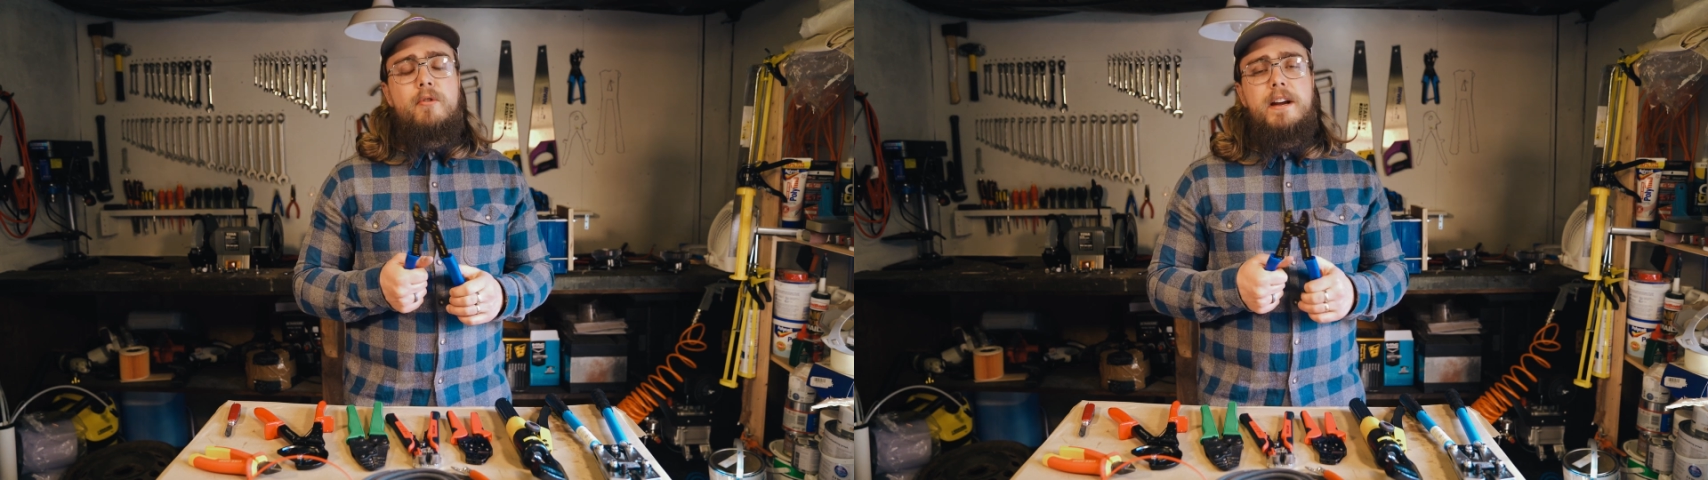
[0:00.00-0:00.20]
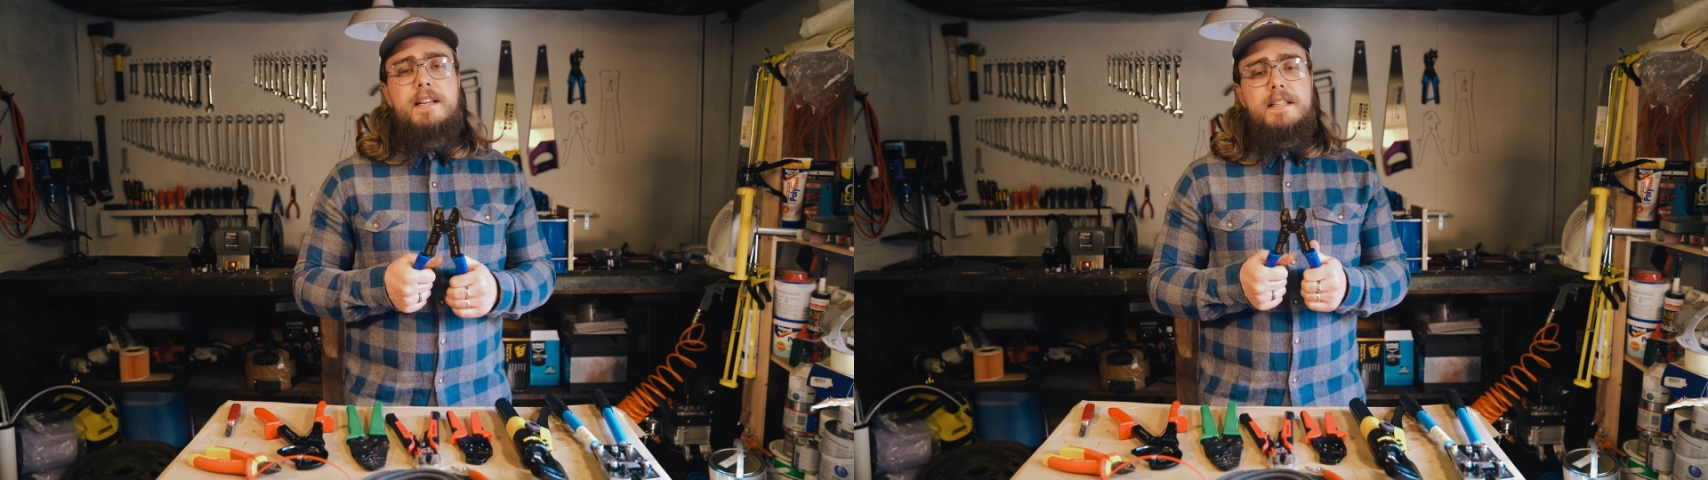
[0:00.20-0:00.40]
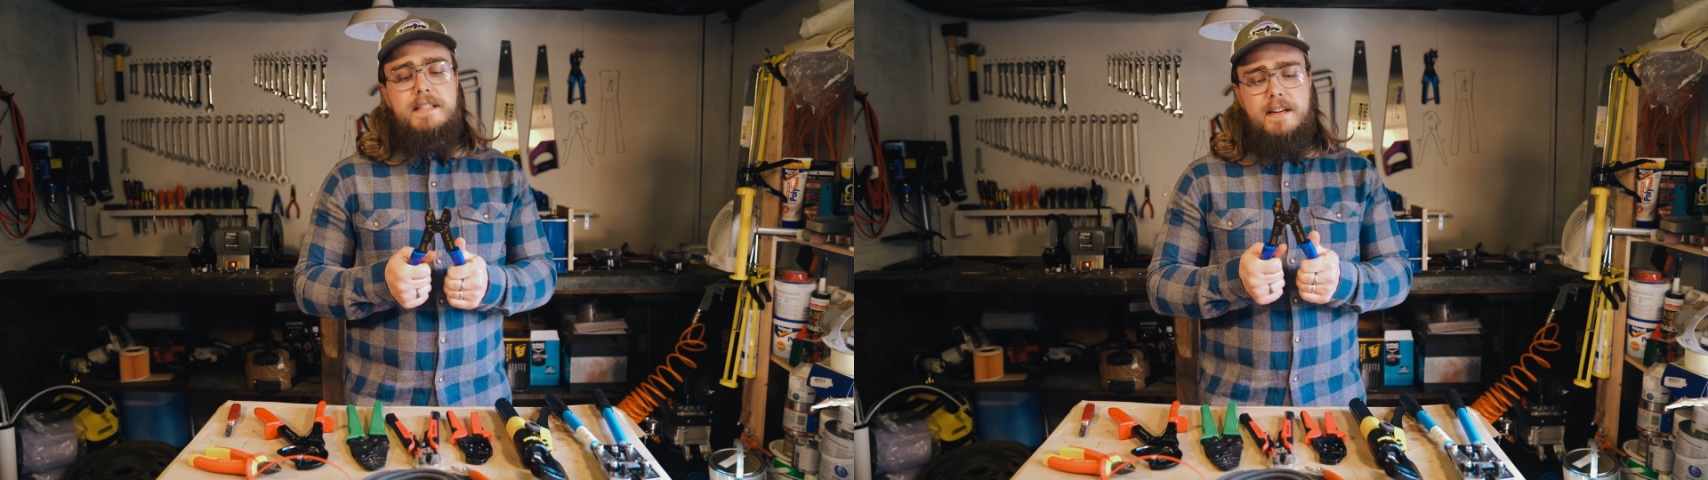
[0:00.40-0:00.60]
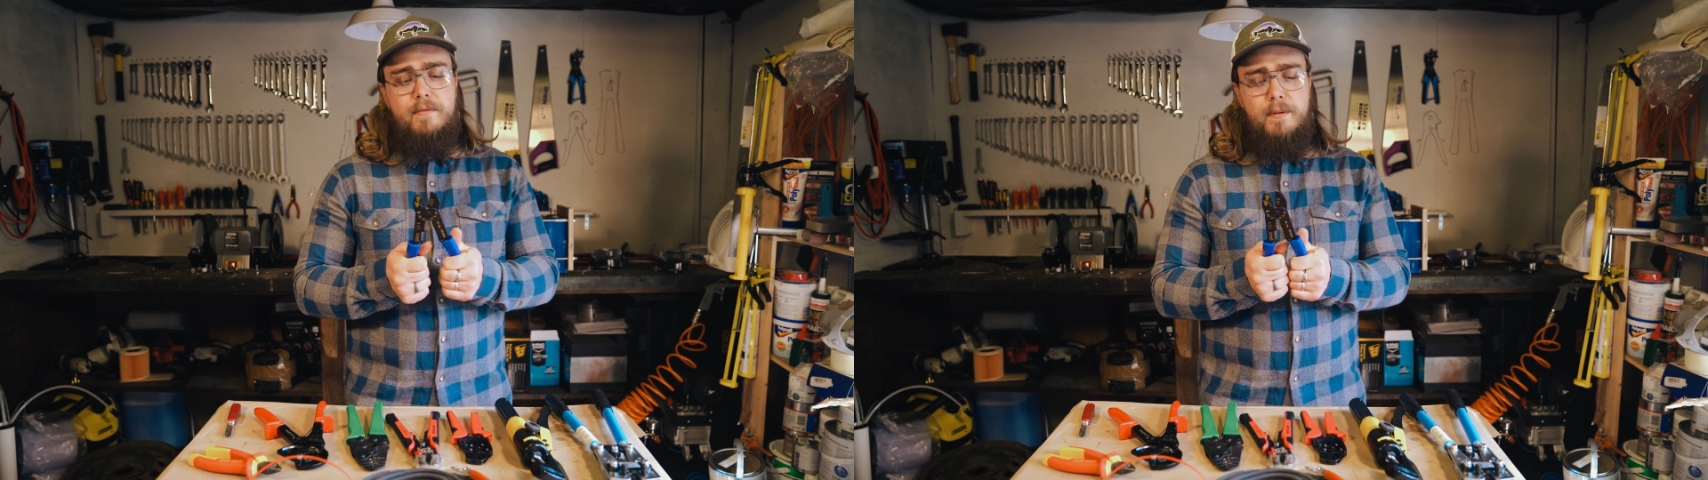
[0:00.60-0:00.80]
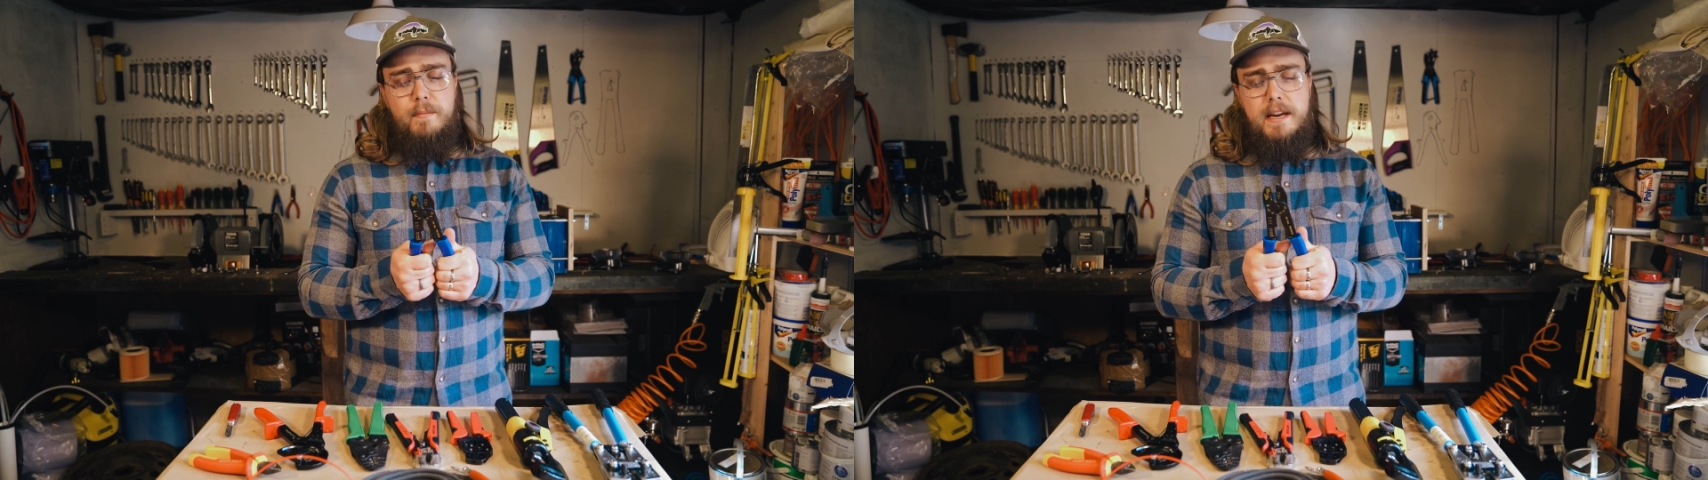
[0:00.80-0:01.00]
rigs and
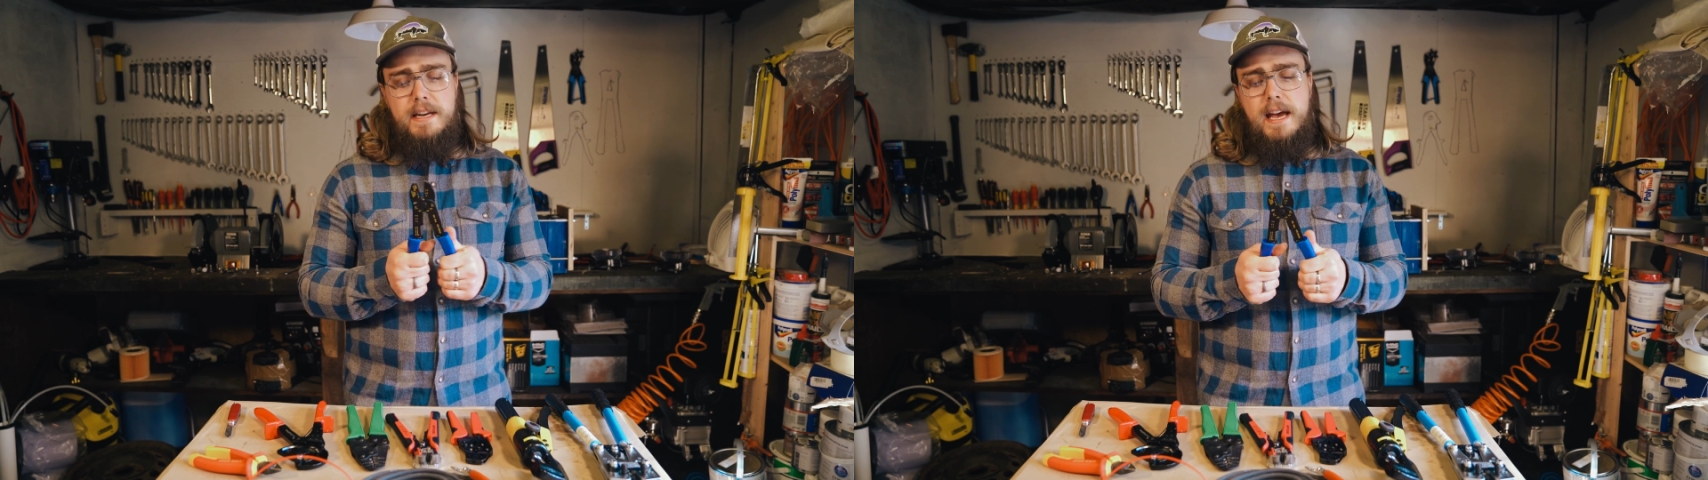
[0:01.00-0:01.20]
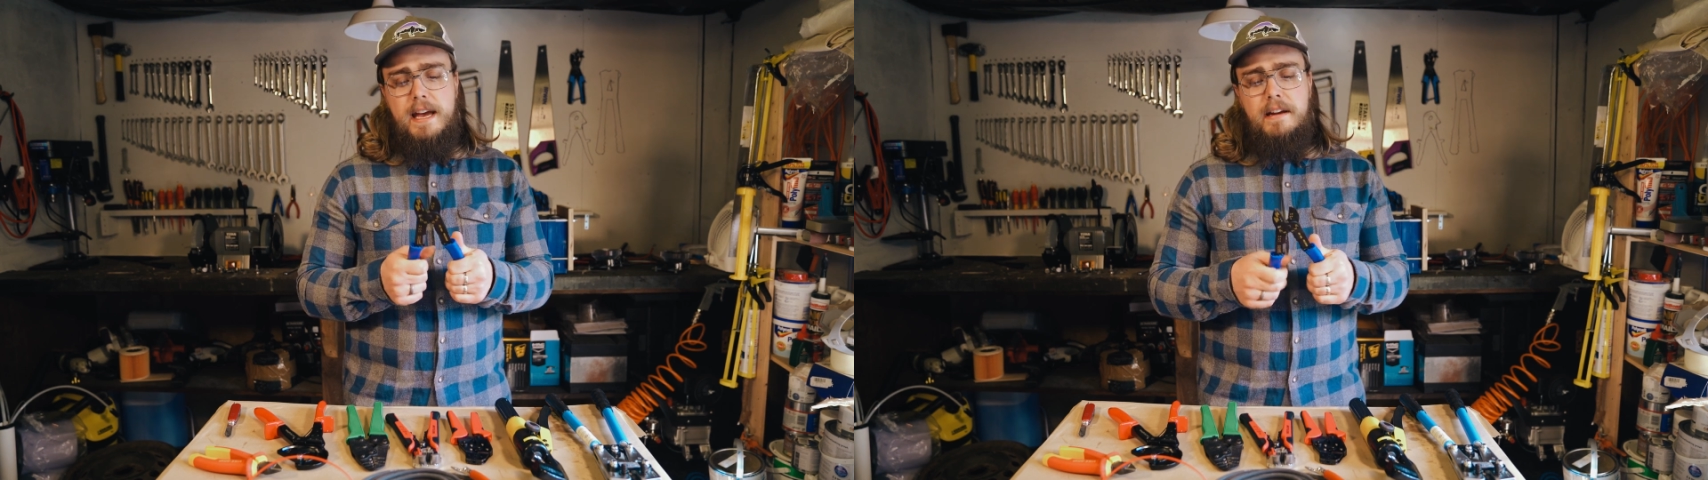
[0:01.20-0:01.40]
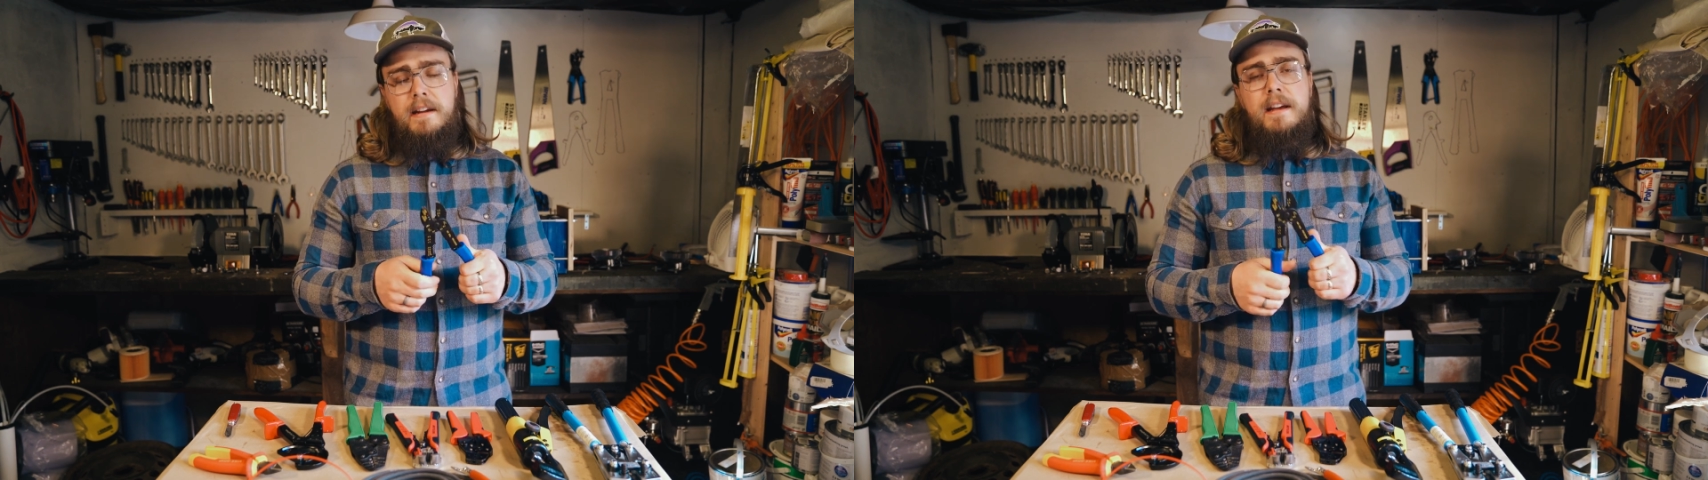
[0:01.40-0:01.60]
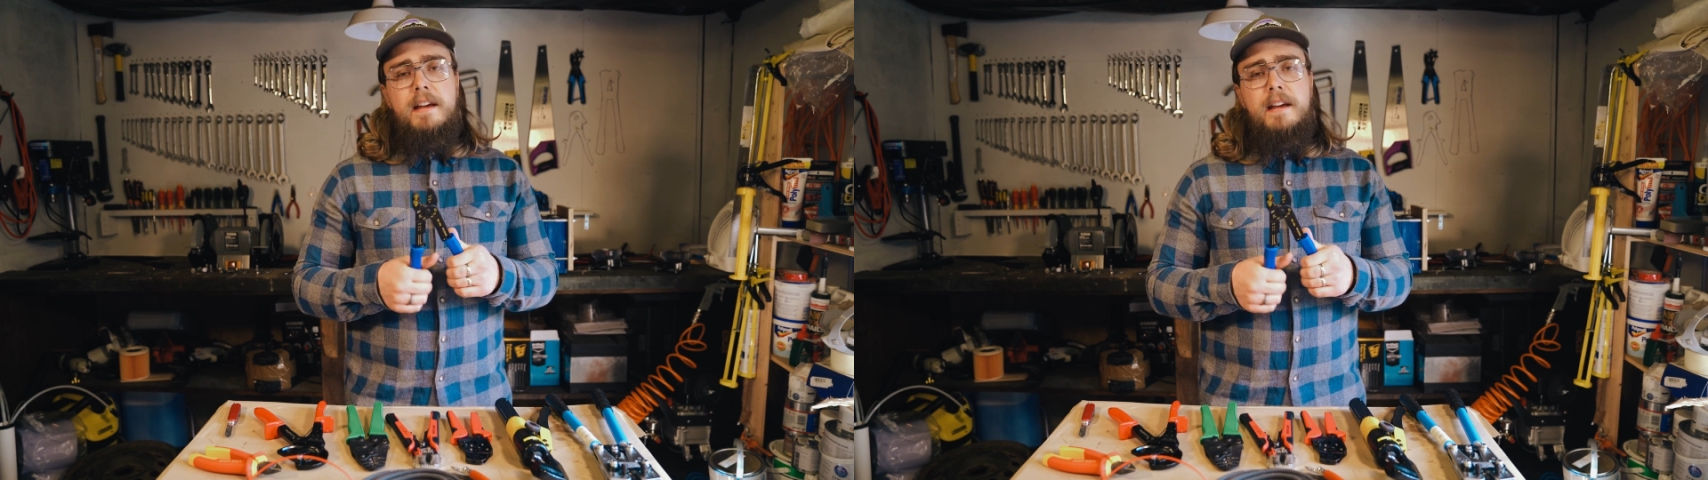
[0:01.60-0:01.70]
stuff with my dad.